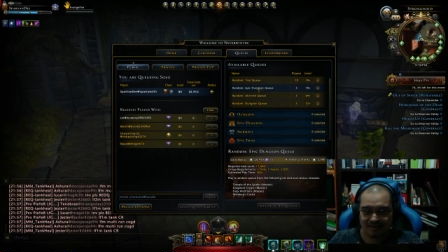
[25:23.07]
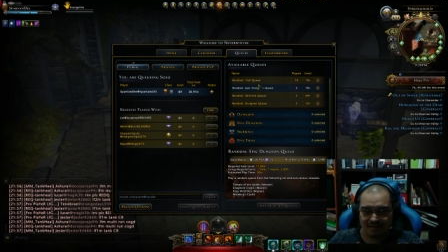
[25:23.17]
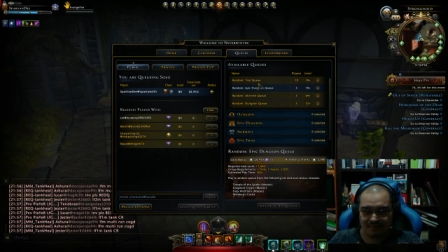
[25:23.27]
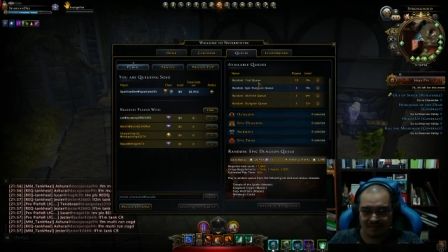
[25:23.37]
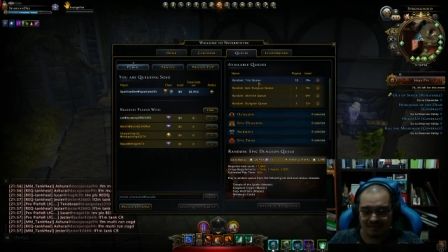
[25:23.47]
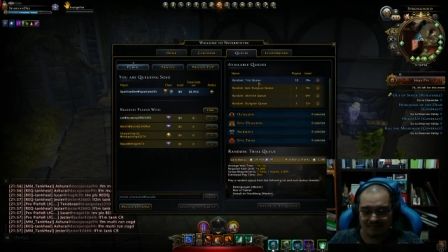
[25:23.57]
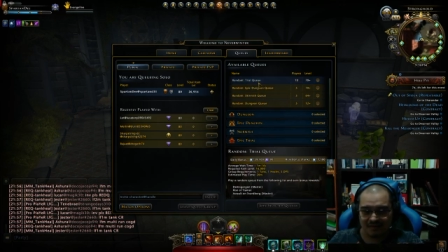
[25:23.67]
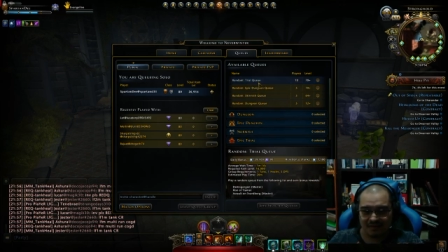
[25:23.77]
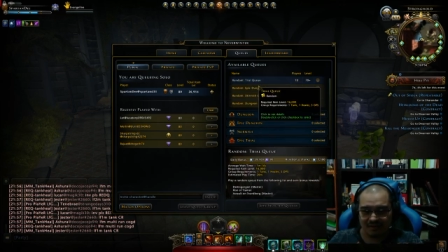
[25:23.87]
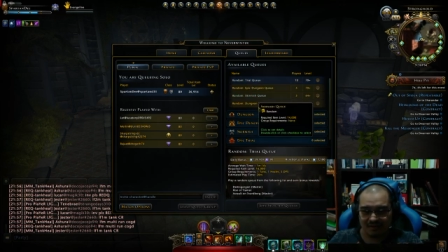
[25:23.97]
I'll be
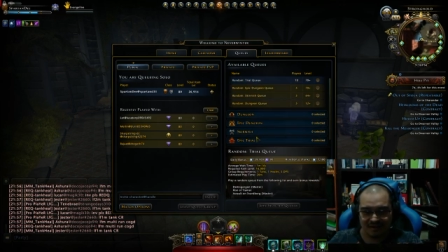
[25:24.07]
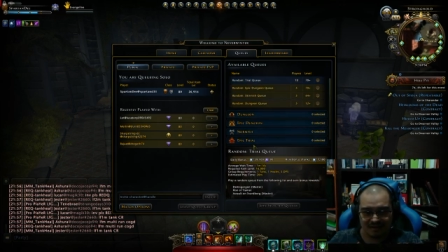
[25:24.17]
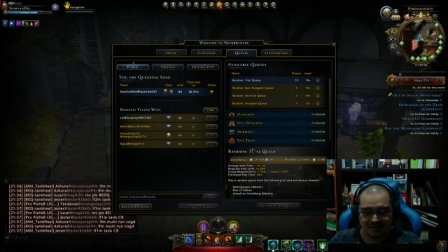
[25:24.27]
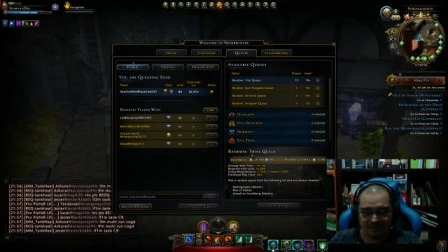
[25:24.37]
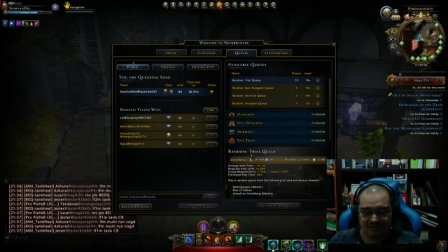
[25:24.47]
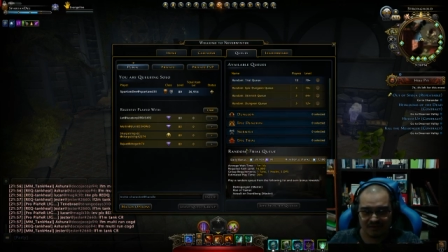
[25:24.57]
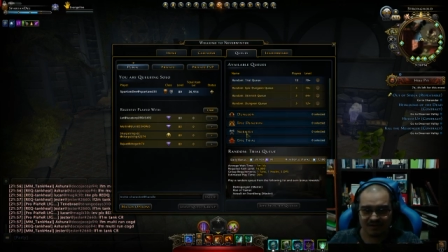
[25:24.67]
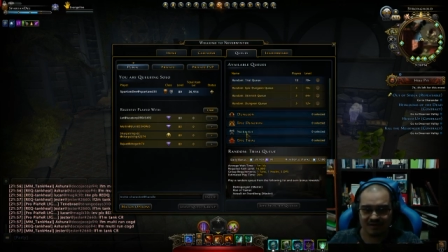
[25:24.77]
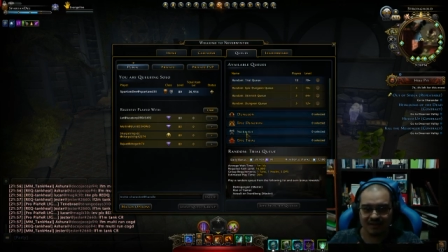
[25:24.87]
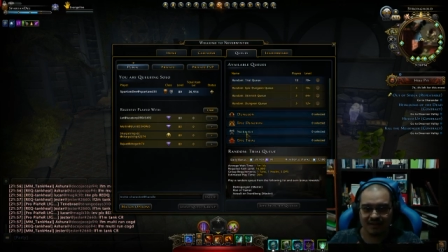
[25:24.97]
covering RTQ
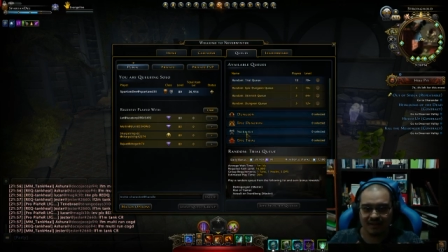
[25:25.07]
first.